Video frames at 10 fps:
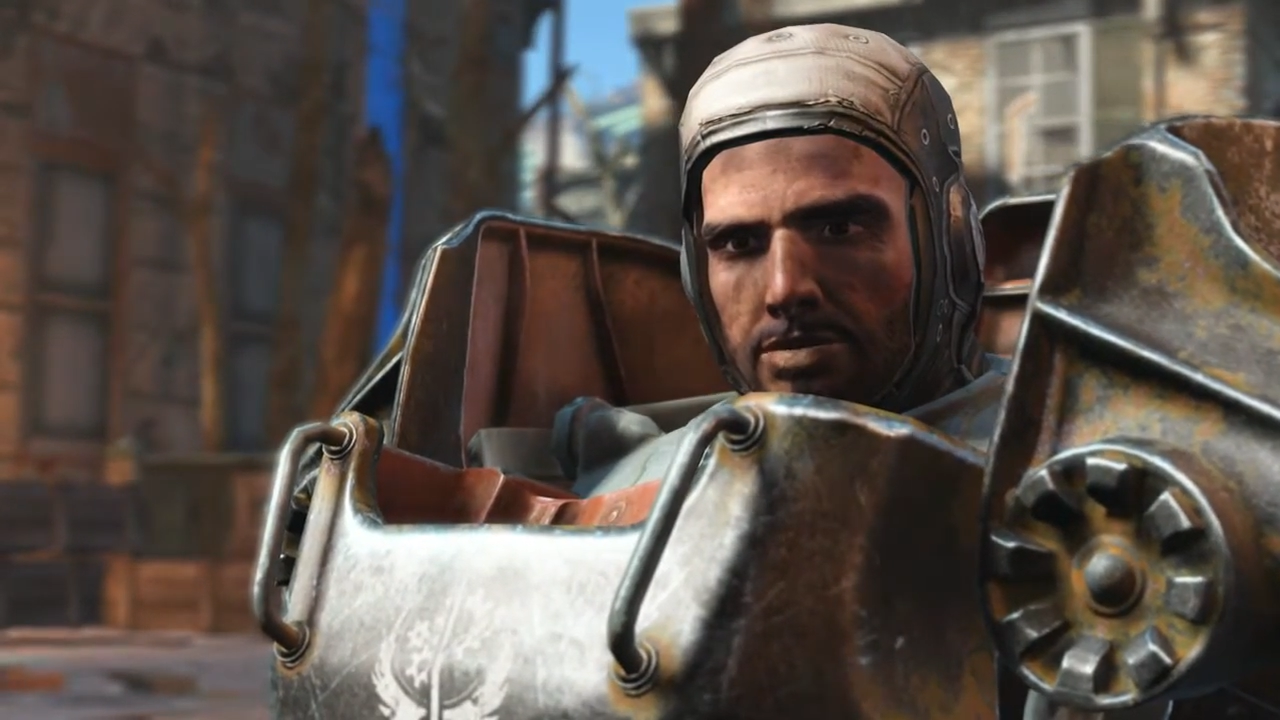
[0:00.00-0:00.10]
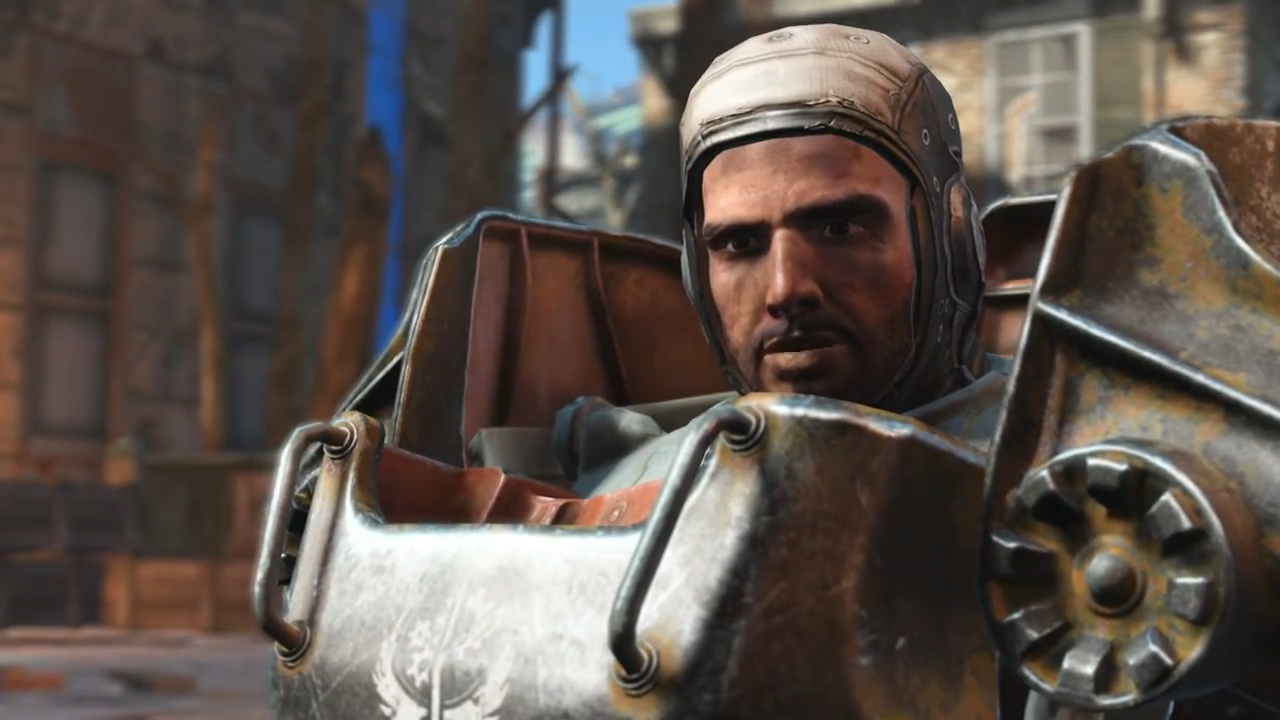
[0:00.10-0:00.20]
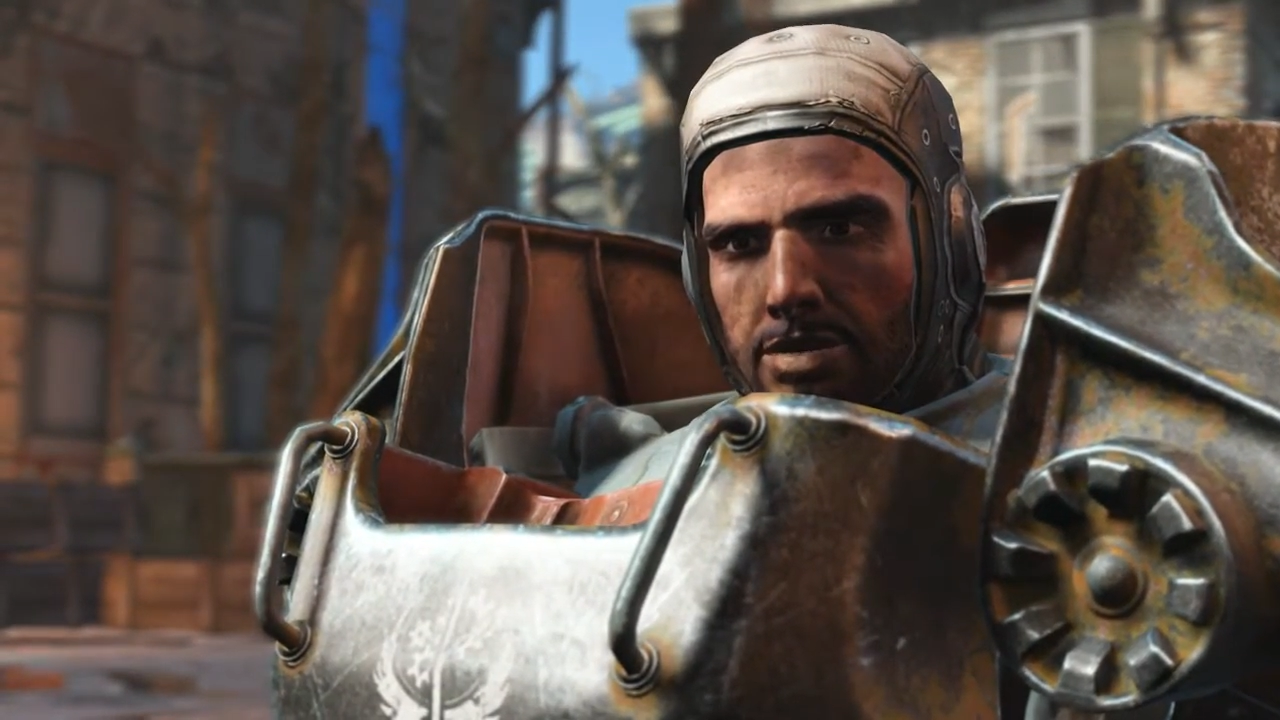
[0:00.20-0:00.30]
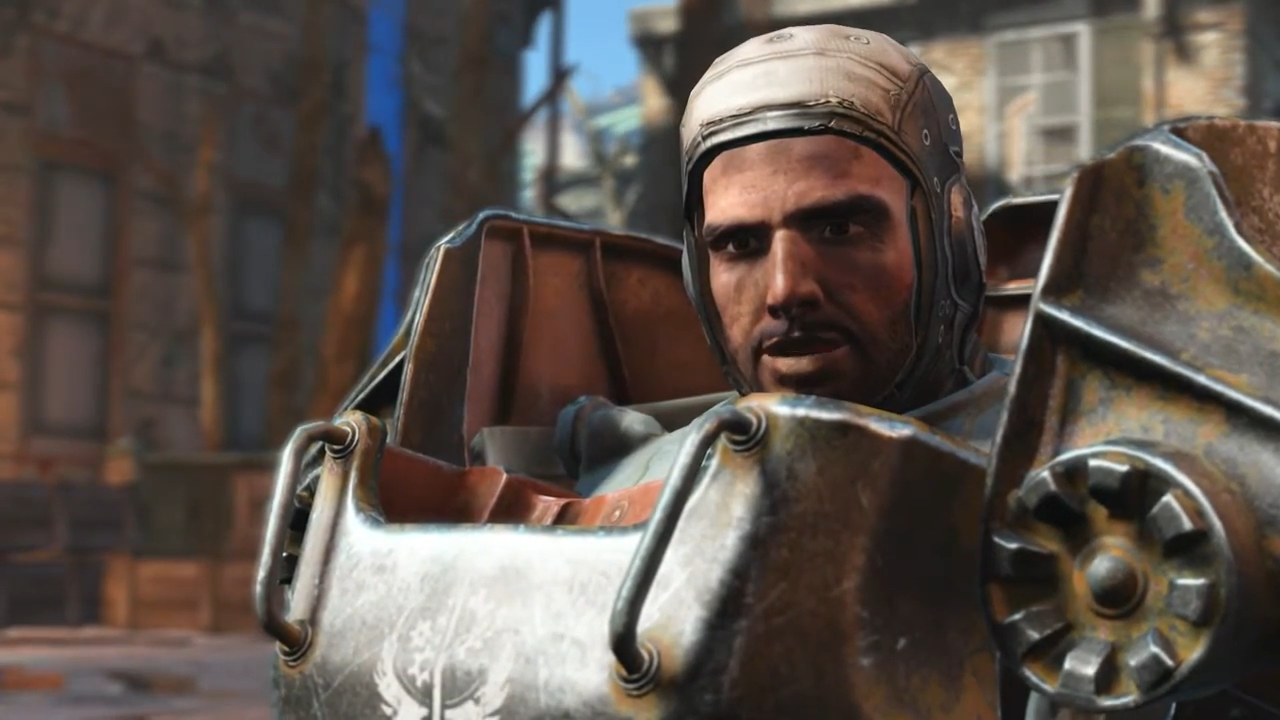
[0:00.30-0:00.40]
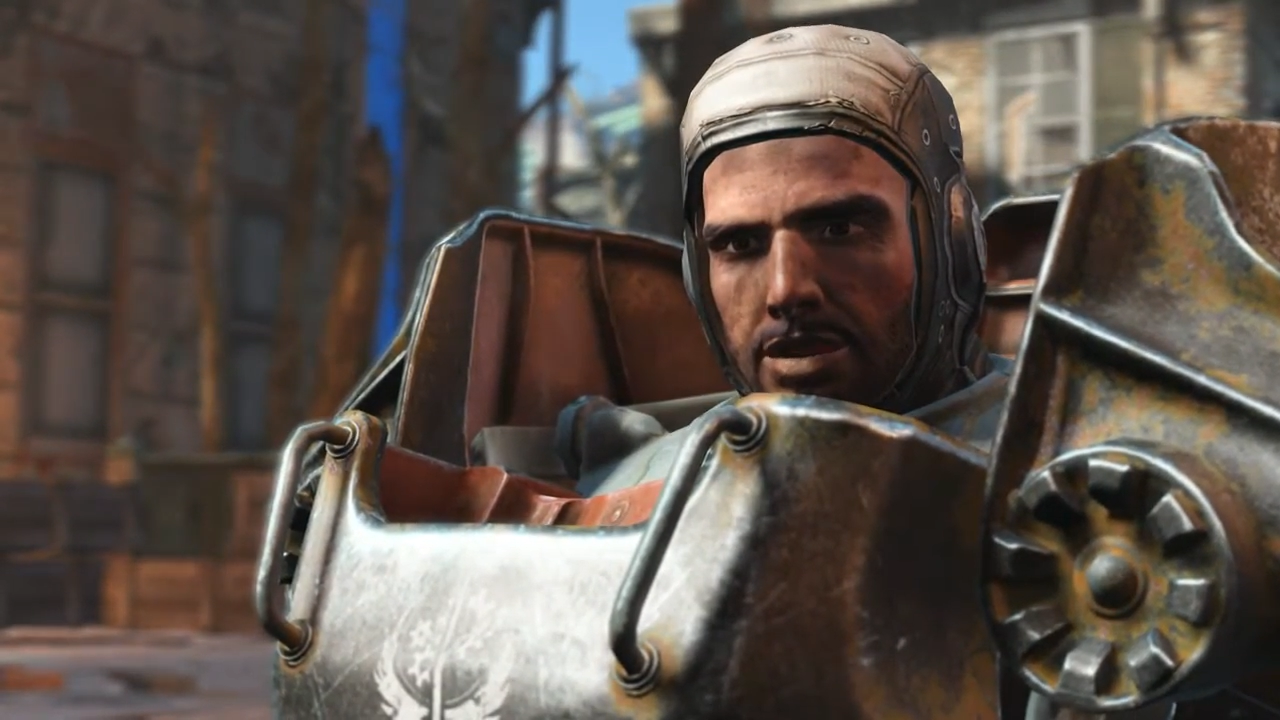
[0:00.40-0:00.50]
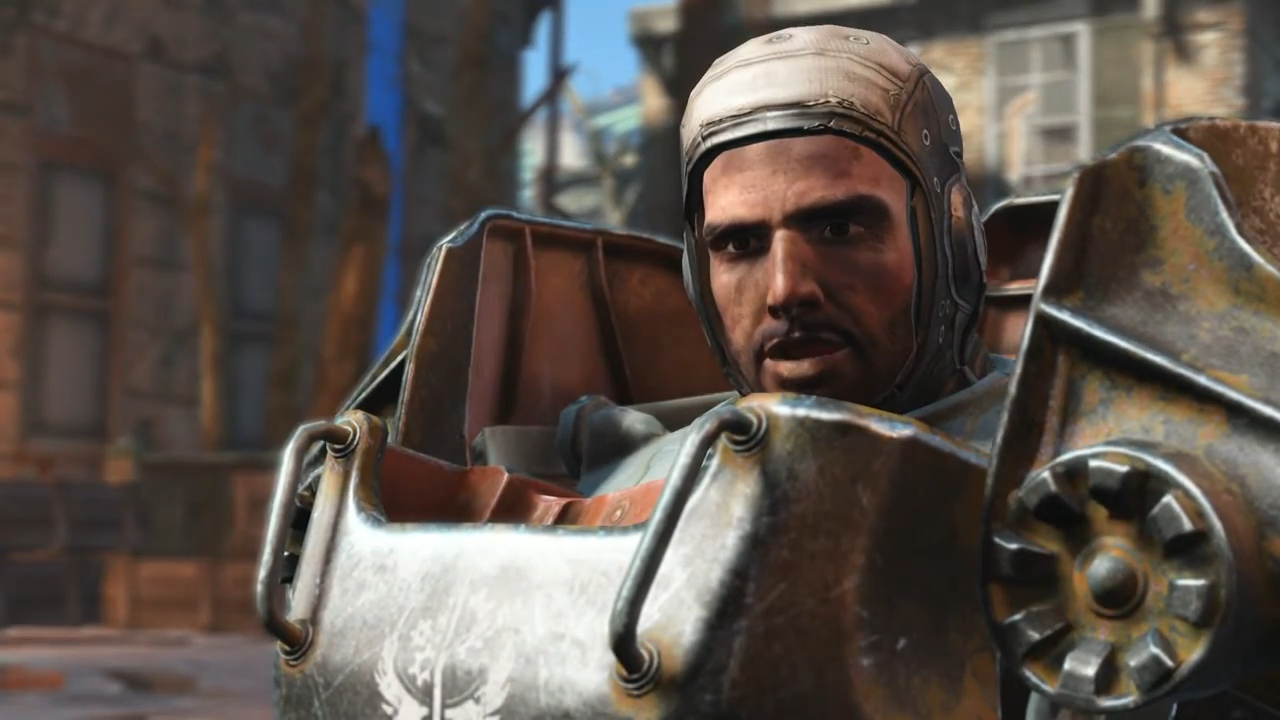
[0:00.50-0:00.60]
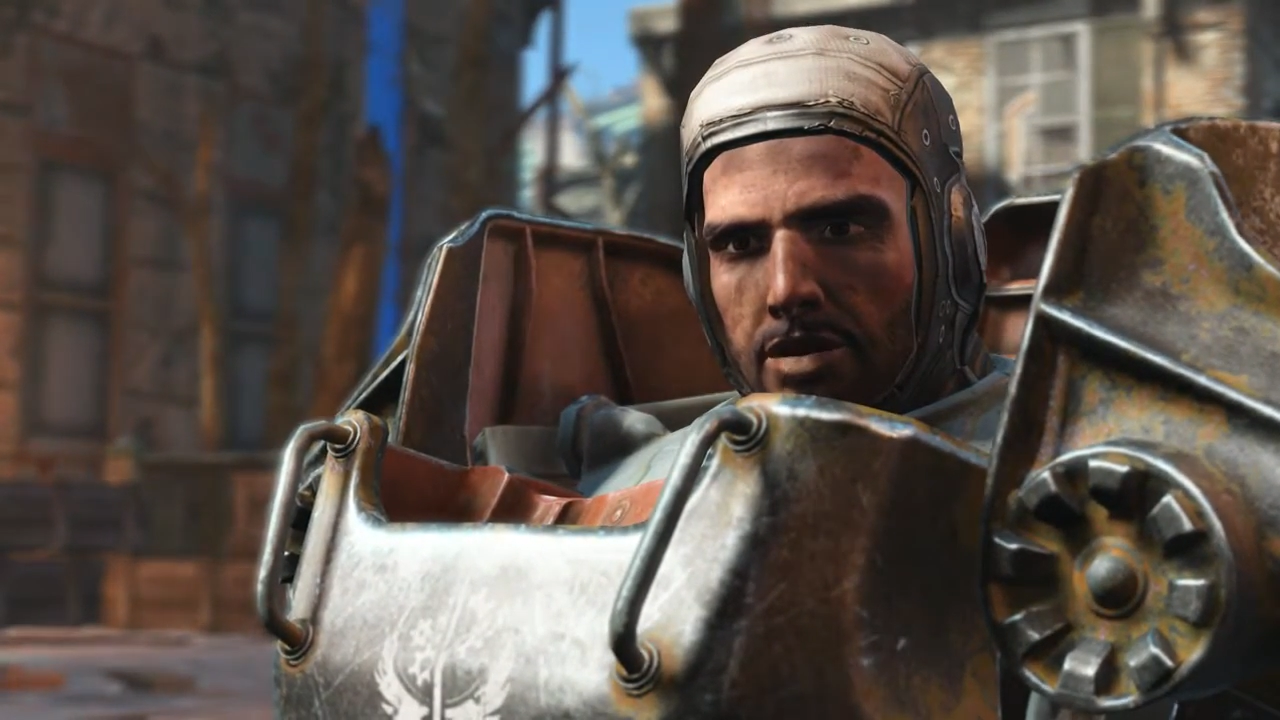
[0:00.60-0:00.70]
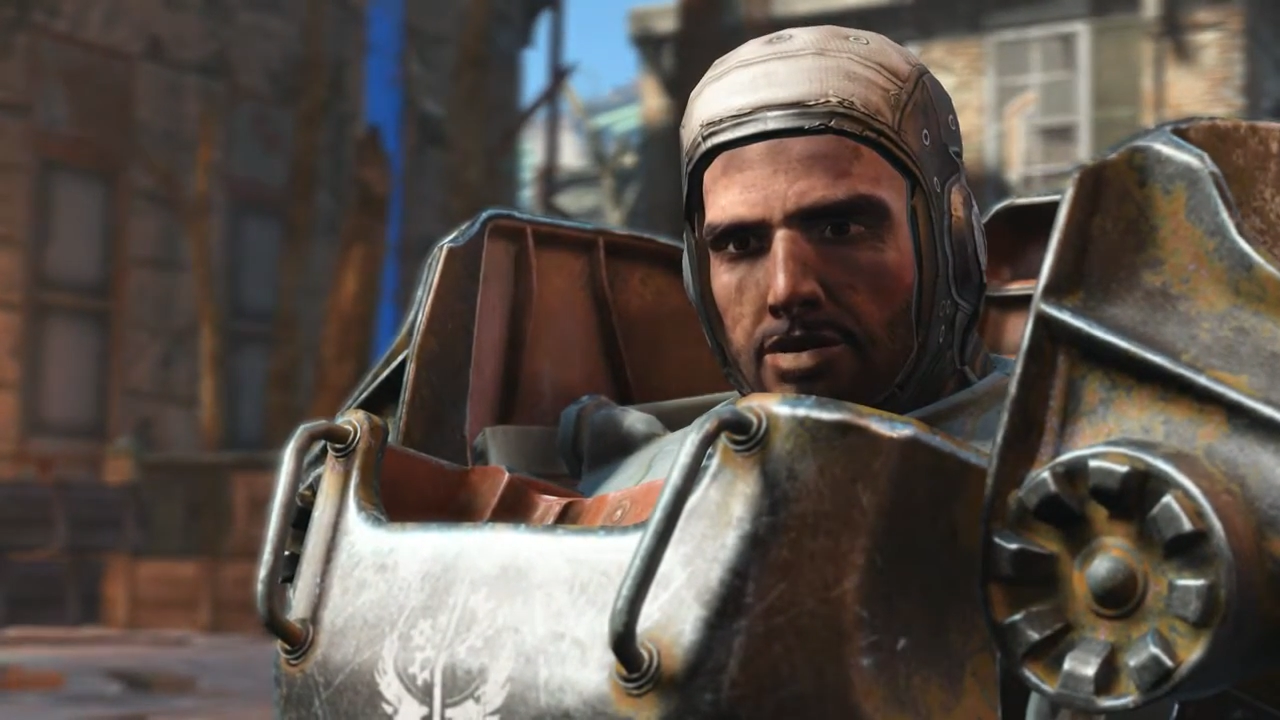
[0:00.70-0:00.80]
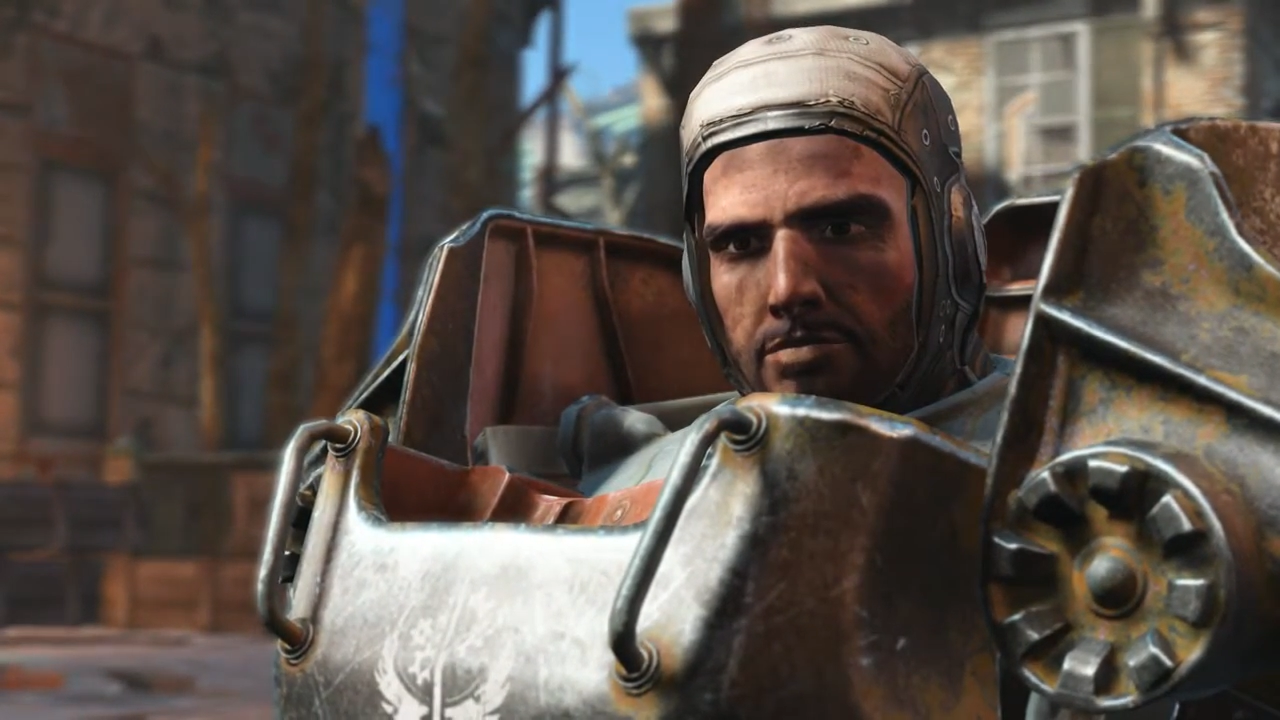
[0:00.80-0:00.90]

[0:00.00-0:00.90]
and it contains the